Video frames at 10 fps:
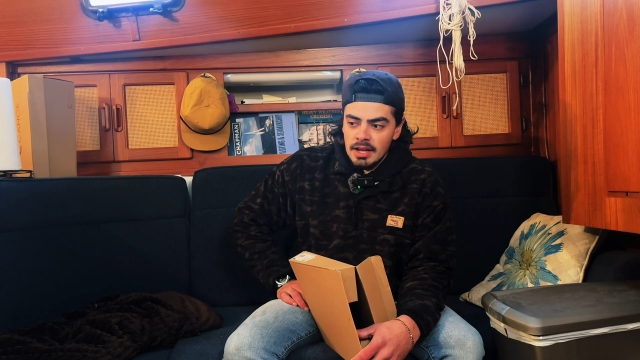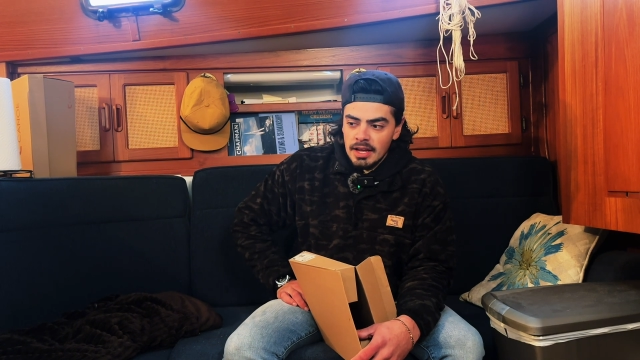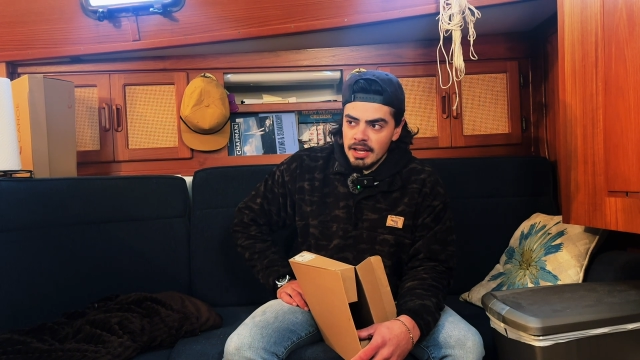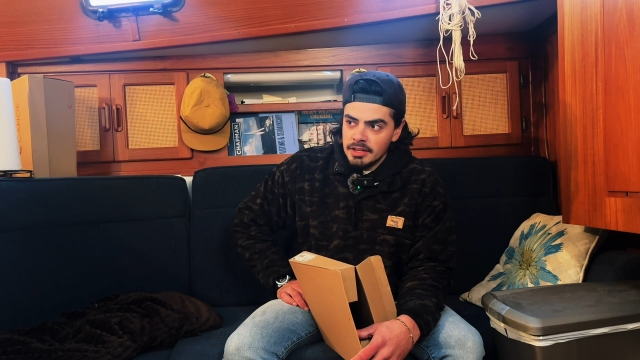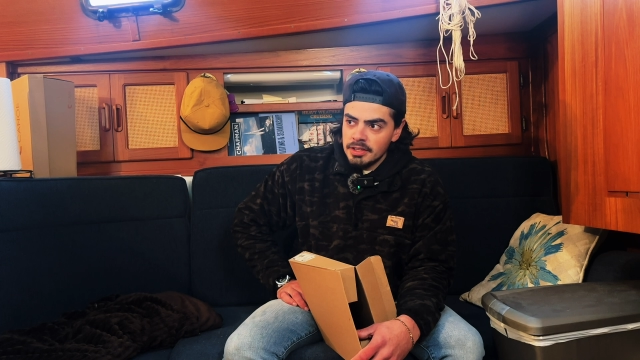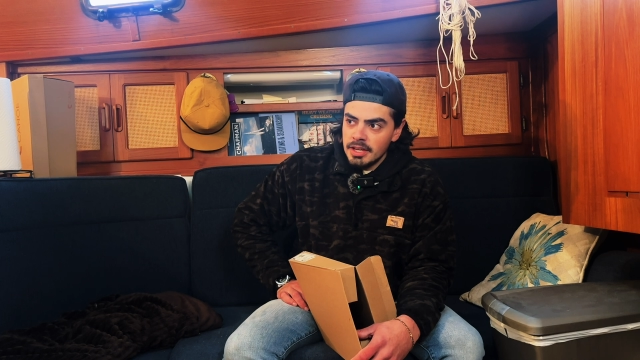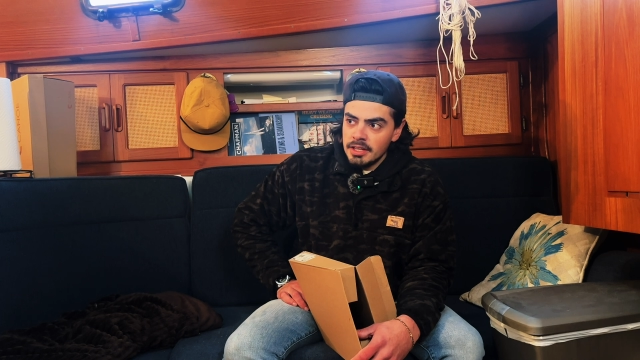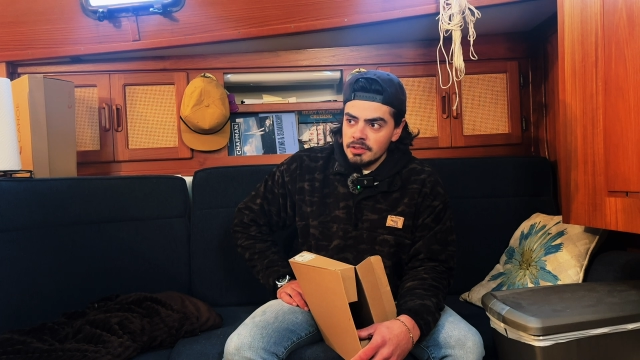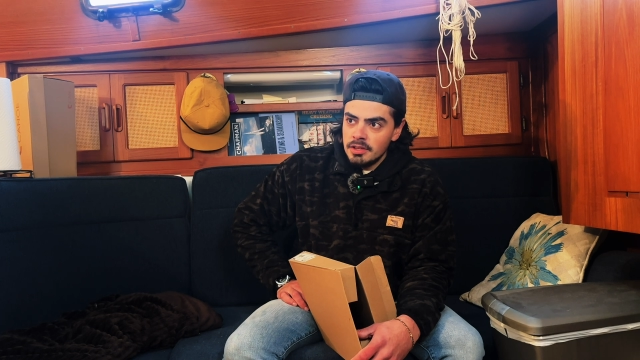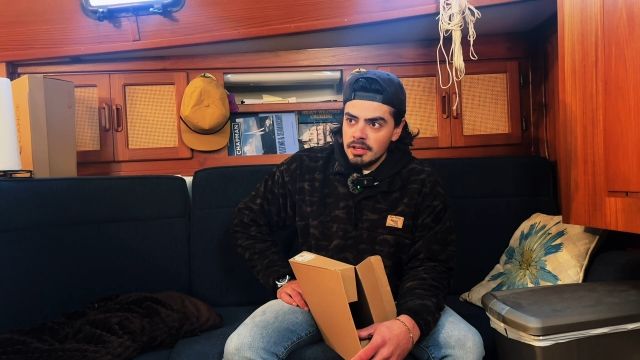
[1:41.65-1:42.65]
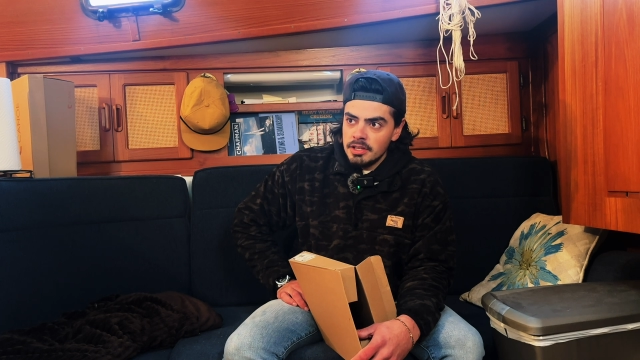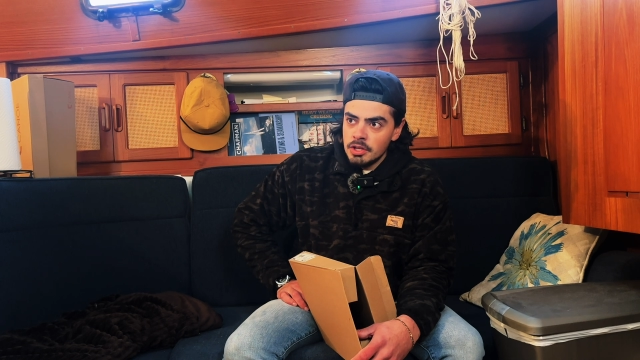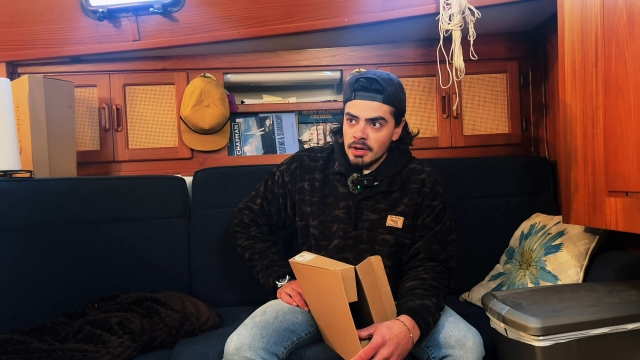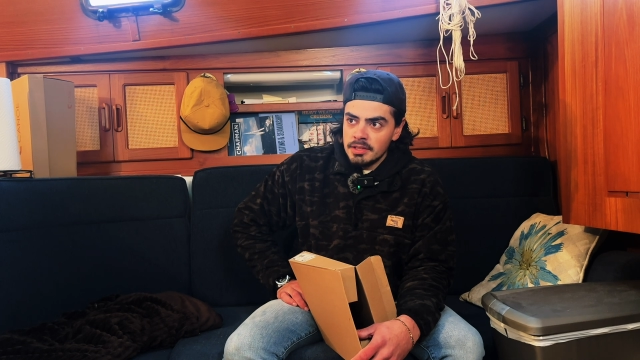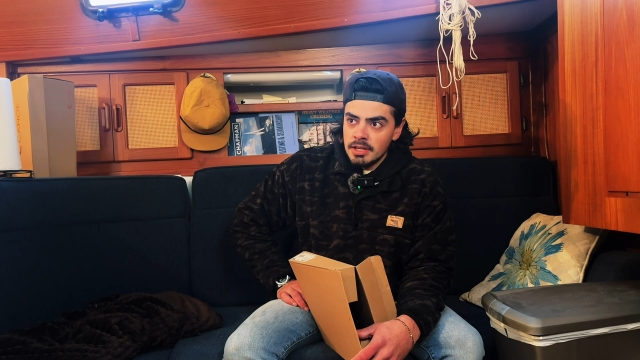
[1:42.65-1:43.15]
and
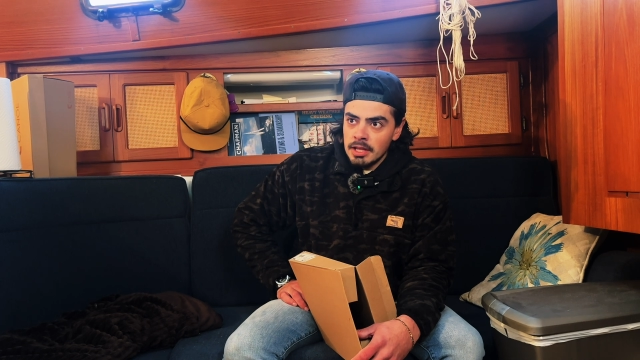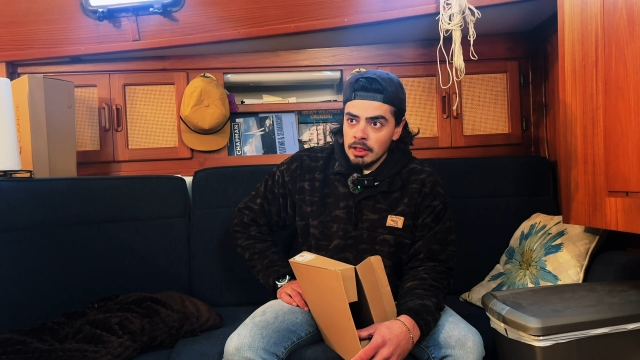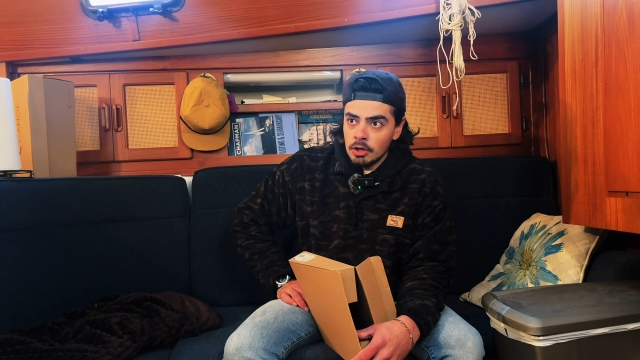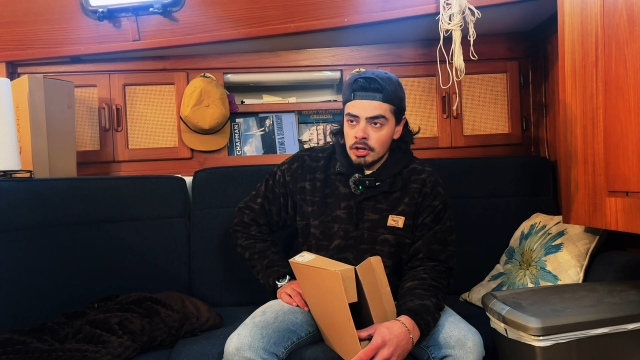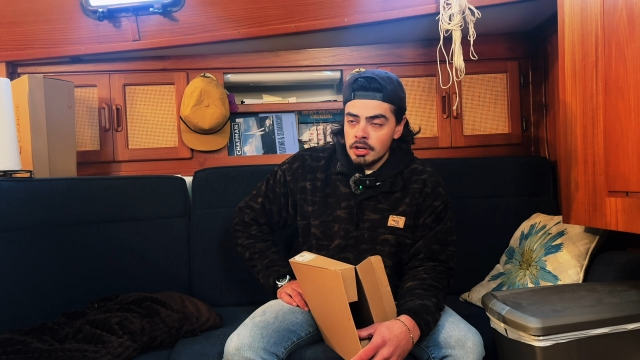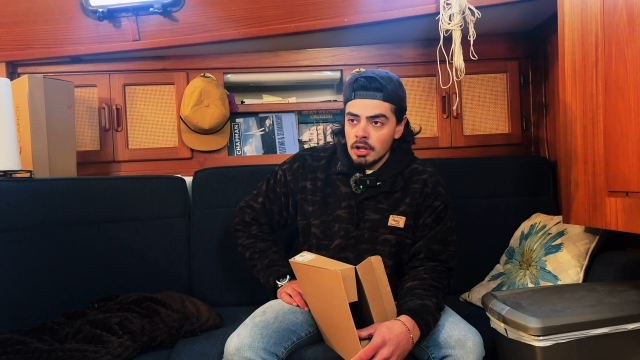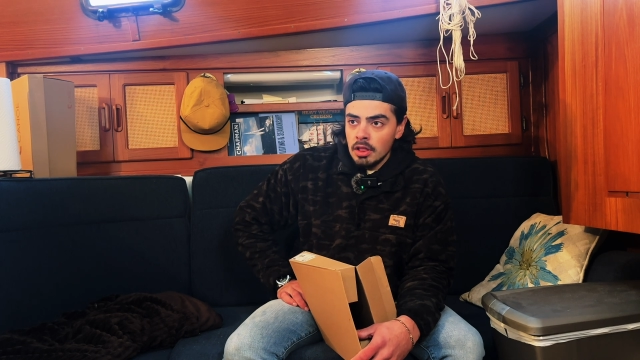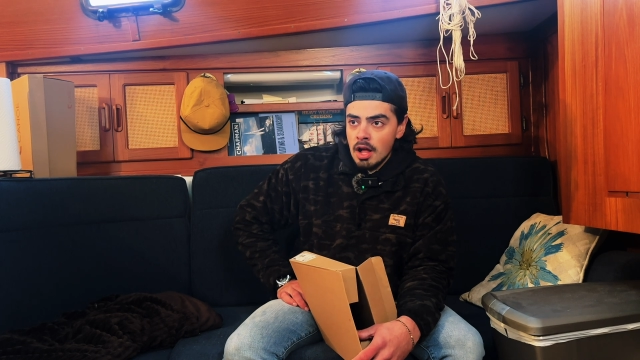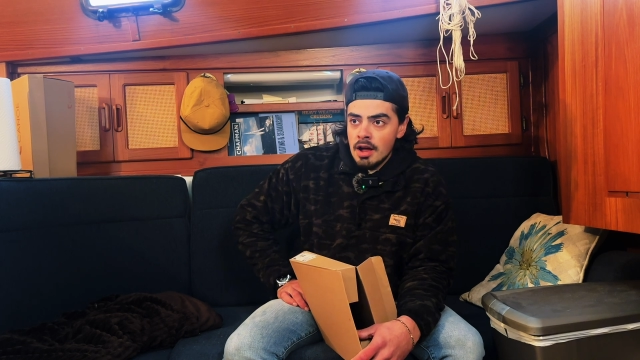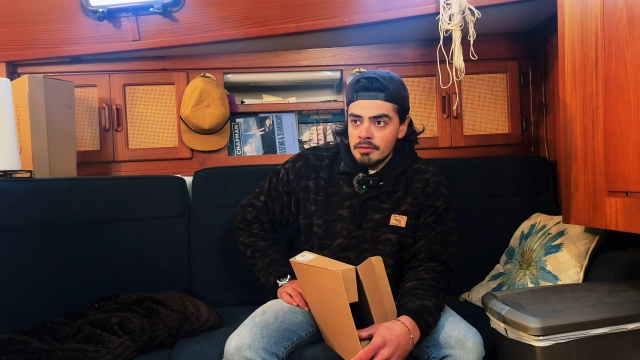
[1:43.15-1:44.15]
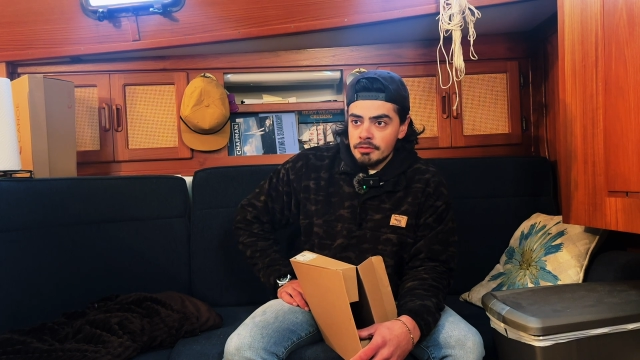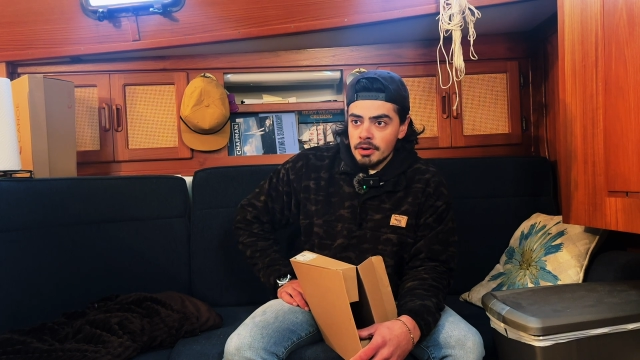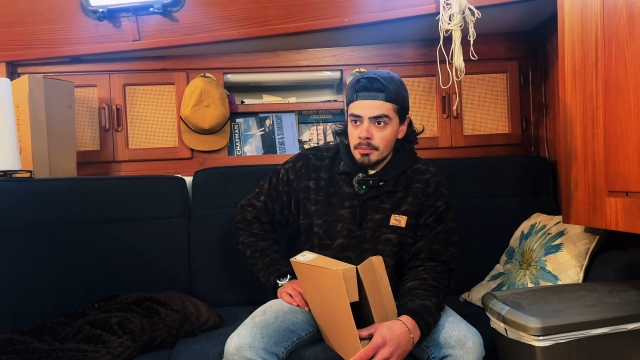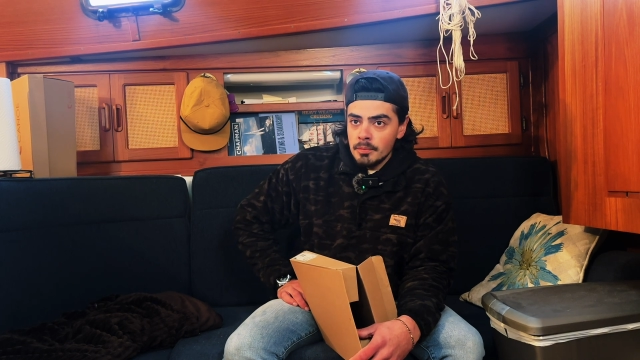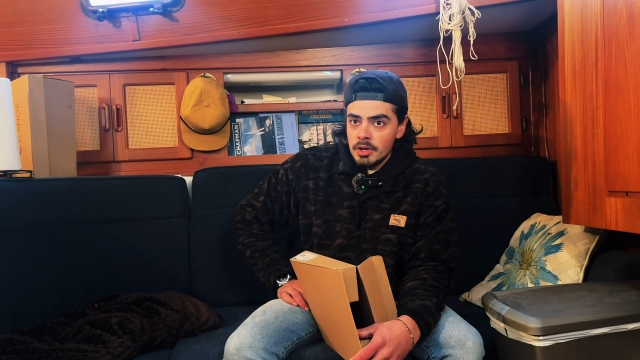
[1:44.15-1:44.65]
I learn a lot
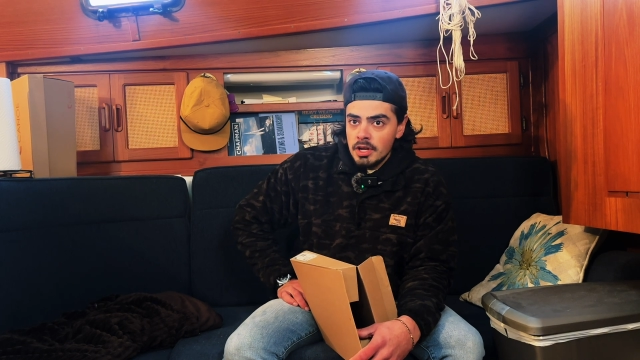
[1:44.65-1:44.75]
from